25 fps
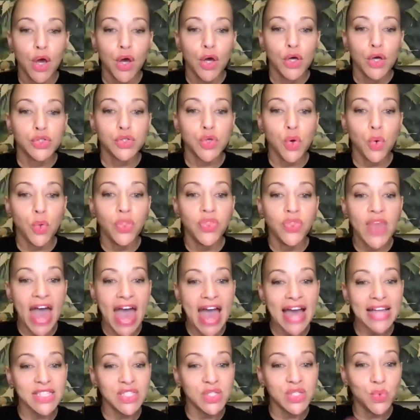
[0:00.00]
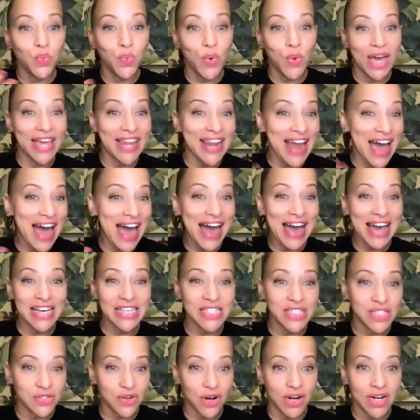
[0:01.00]
So that's when I
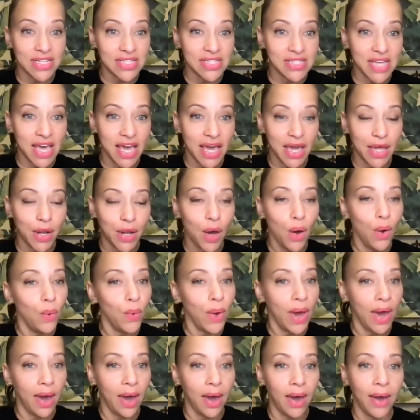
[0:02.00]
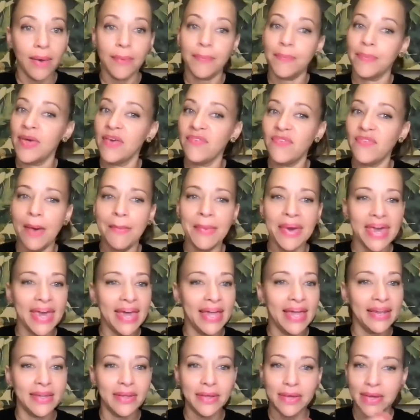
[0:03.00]
started saying, okay, if I'm
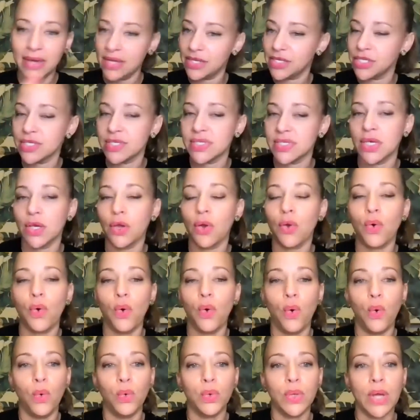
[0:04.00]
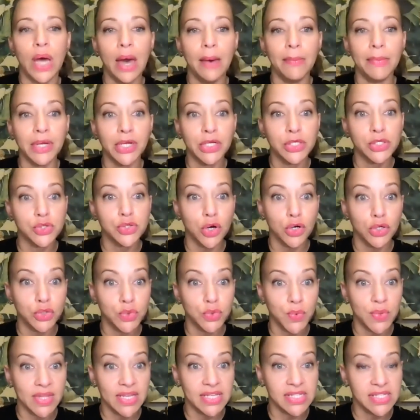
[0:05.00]
gonna get to senior gold, I'm gonna start
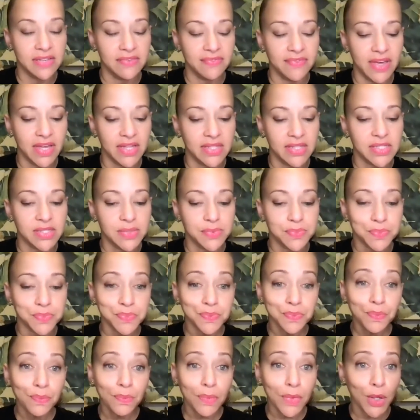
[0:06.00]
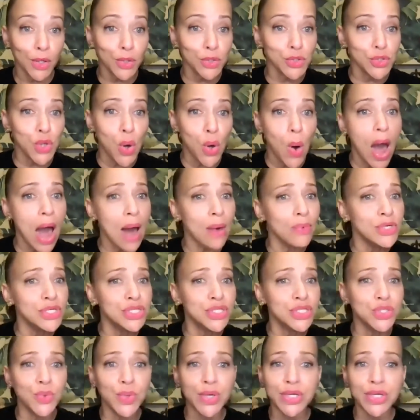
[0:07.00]
doing these events. So I was
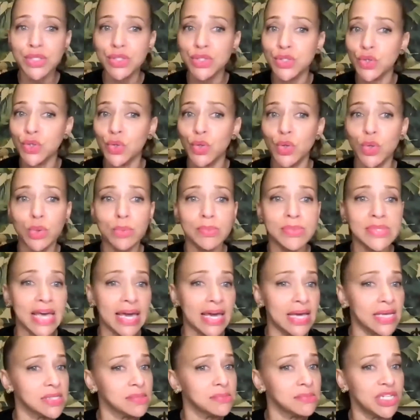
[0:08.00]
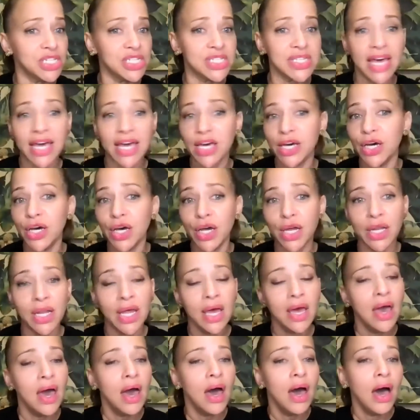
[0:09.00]
doing Zooms like as much as I could.
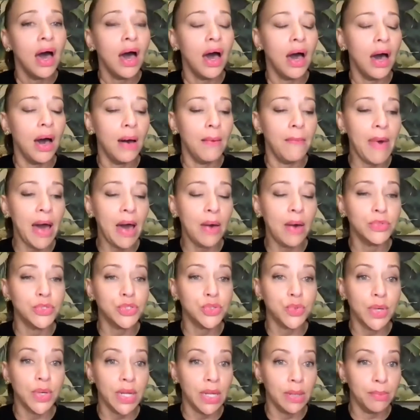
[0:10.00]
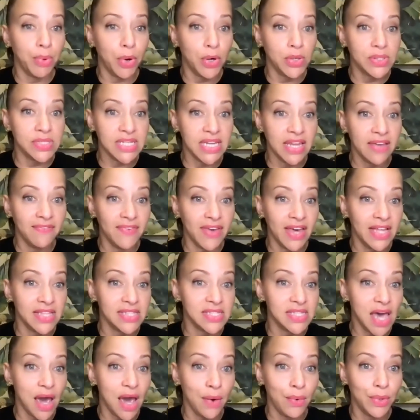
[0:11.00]
I was doing in-person
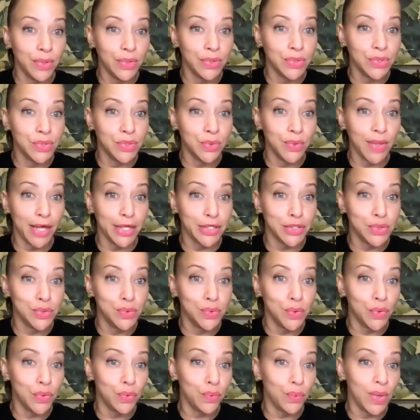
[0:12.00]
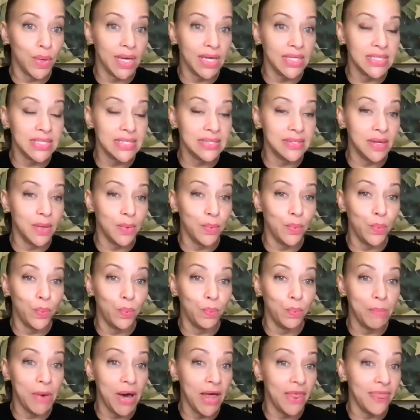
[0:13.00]
events. I would do like 2 to 3 a
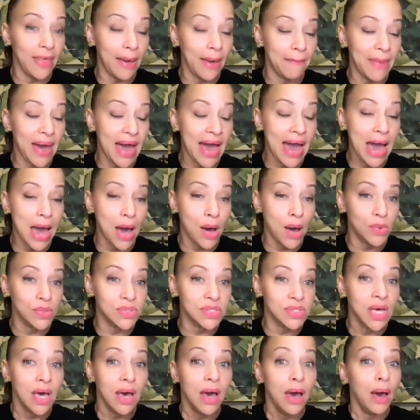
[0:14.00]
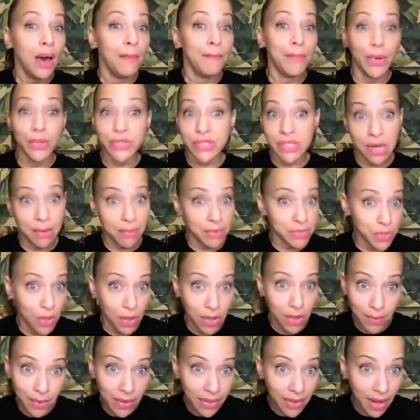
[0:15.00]
month at my house. Most of the time I was the
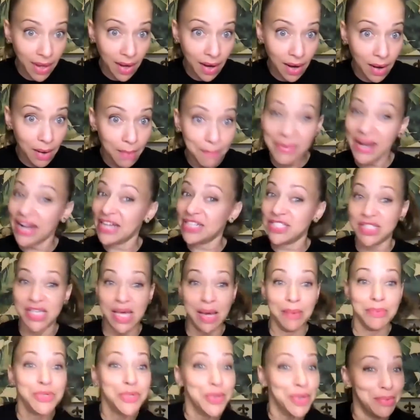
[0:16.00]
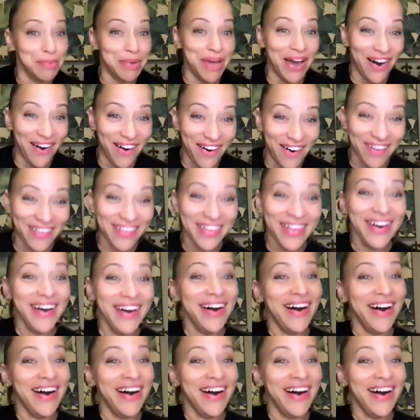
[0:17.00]
only one there, but I just kept doing them, y'all.